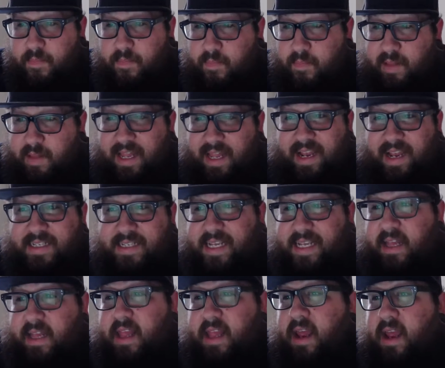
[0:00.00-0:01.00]
Like I
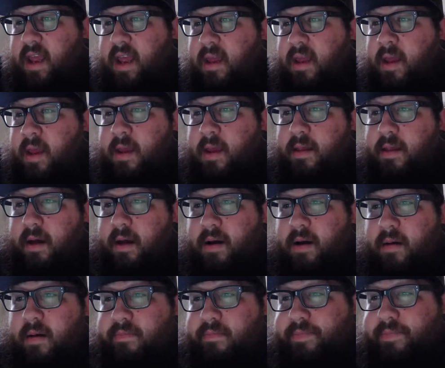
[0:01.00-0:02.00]
said, it
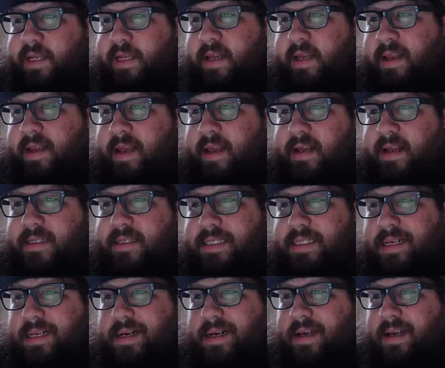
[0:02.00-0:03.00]
is
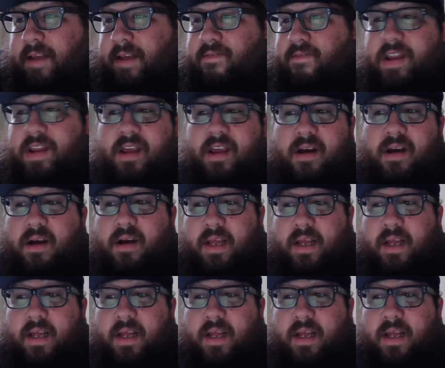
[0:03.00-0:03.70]
the Nvidia.